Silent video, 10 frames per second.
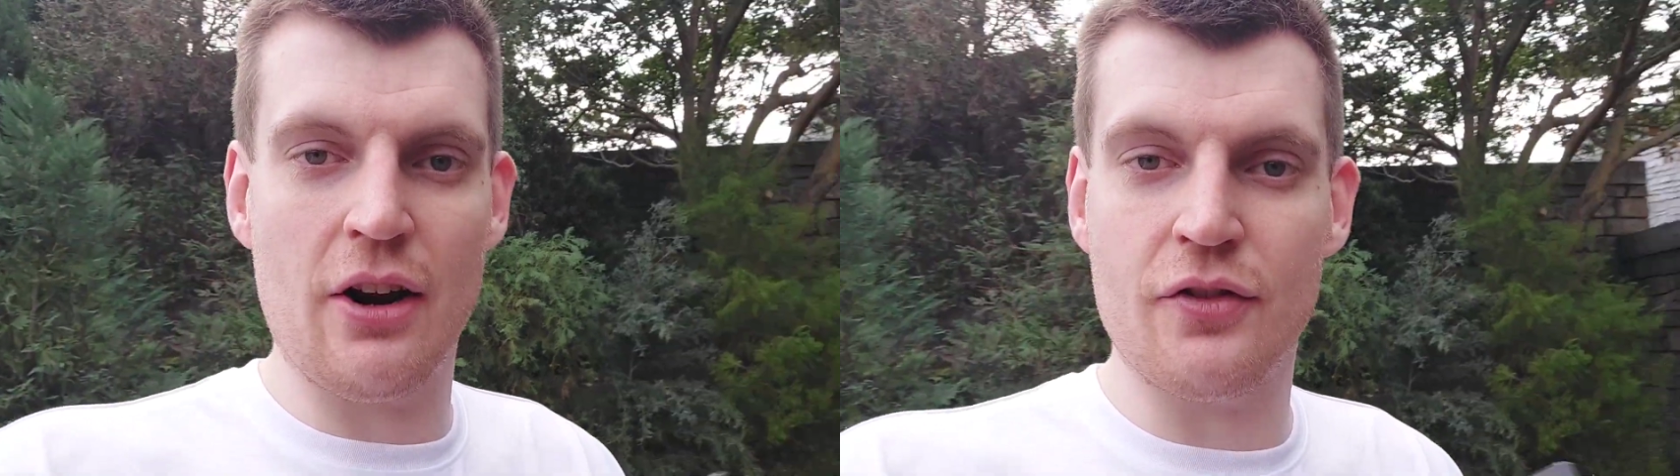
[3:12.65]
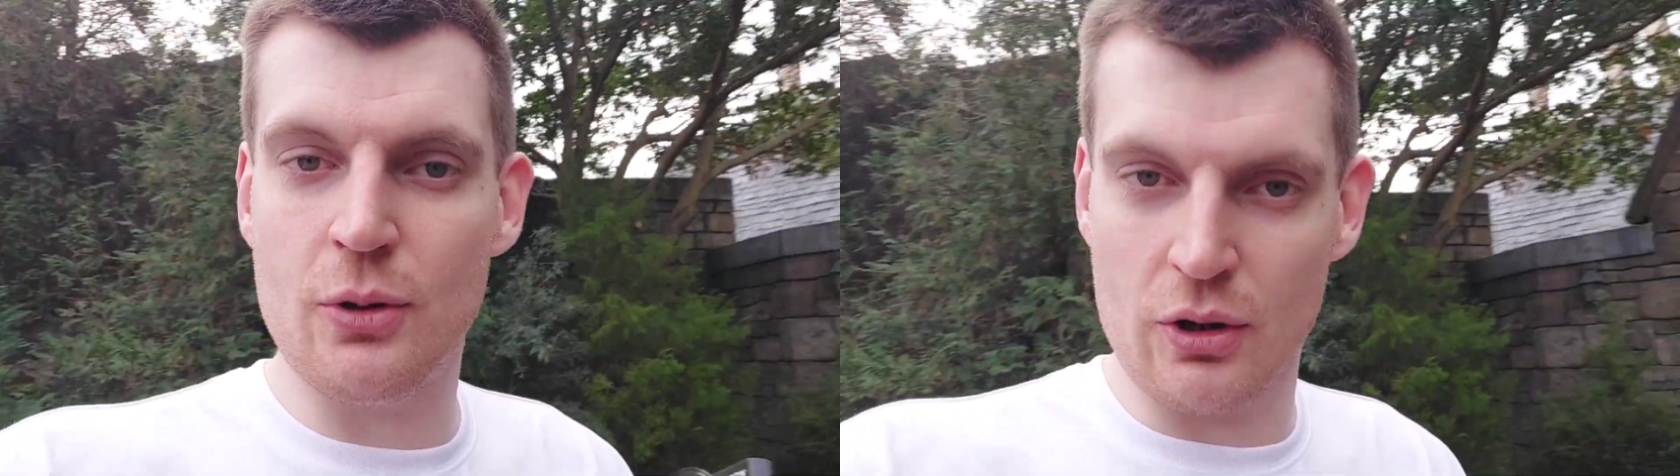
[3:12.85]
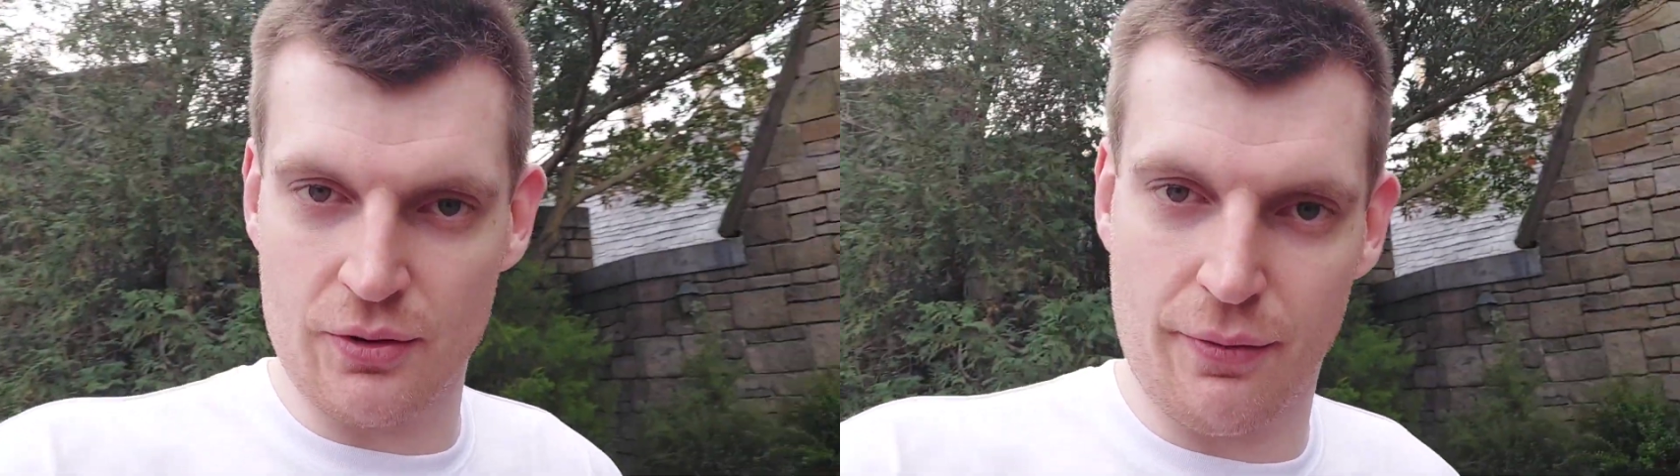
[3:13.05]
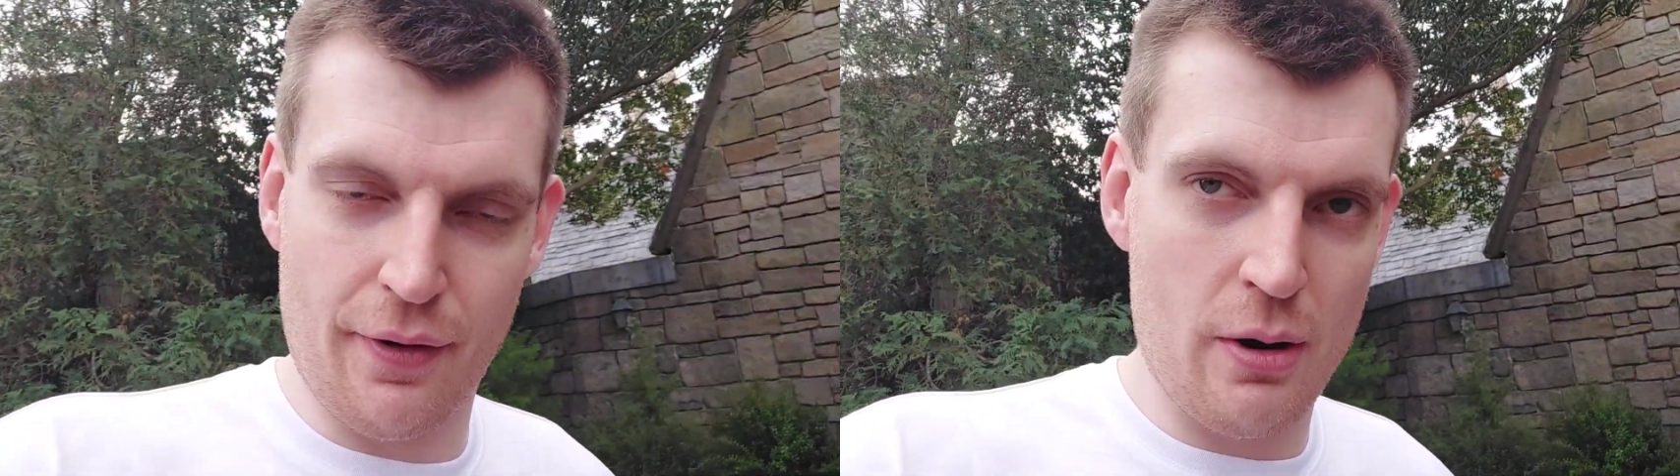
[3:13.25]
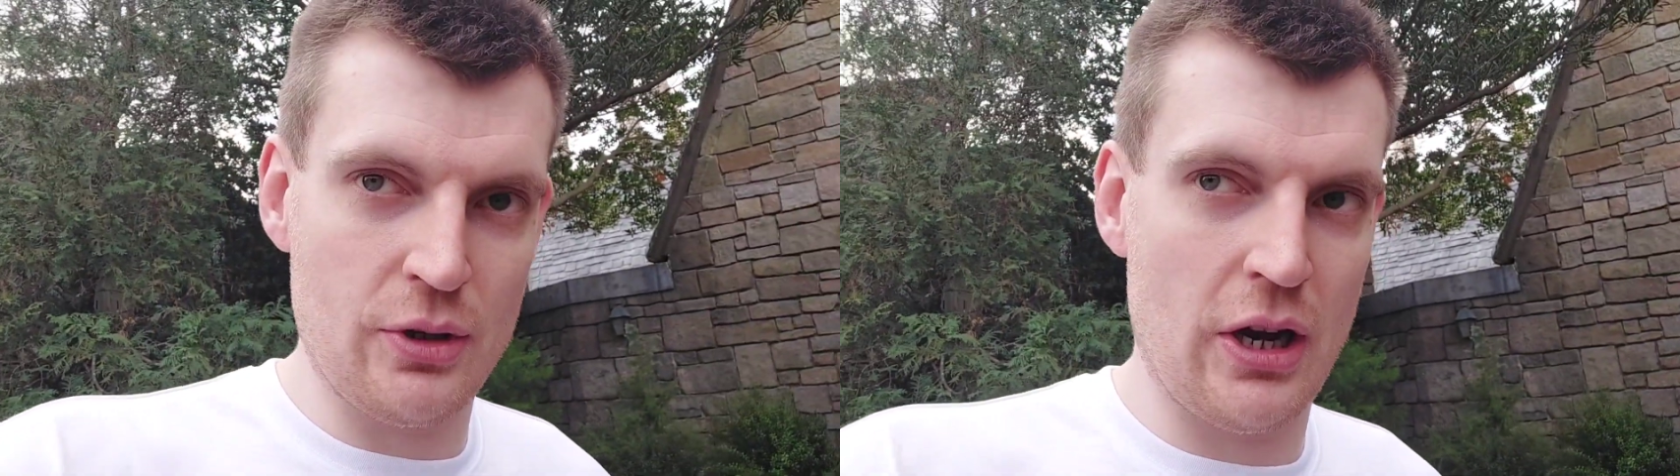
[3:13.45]
and obviously got some
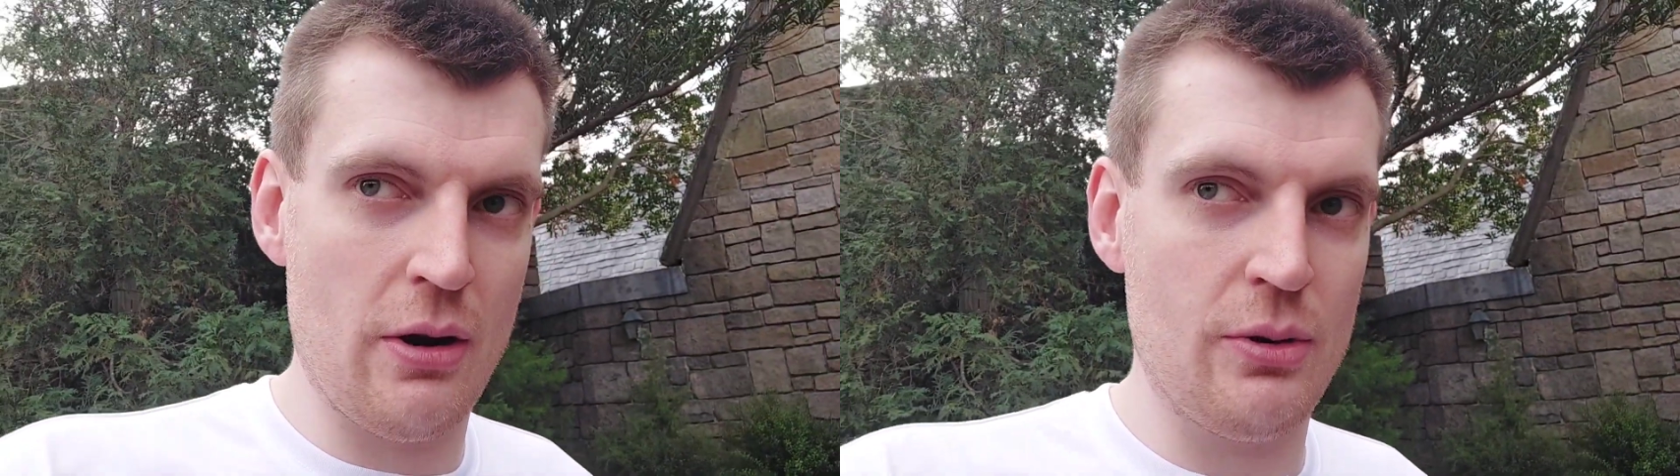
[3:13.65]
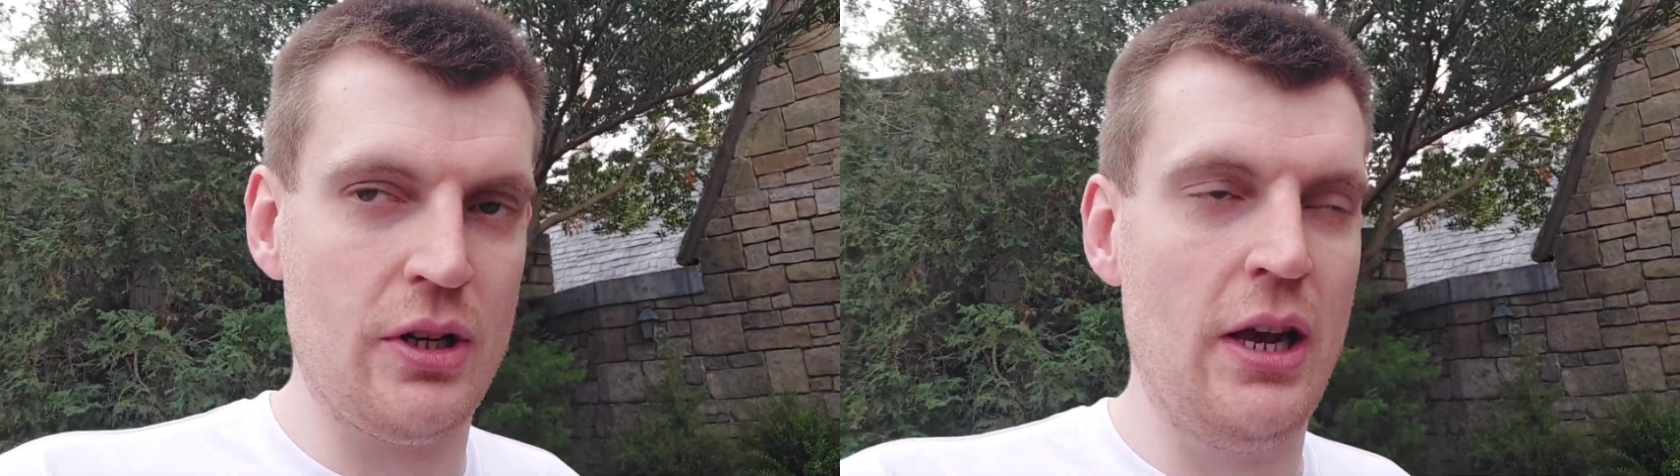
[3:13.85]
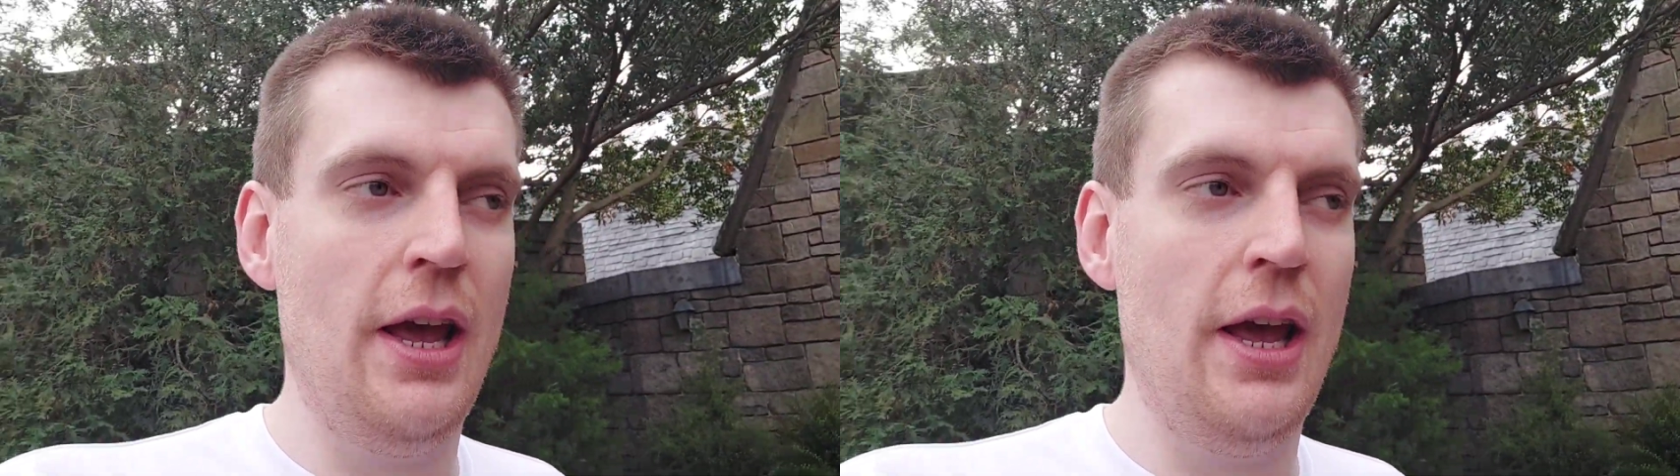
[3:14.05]
photos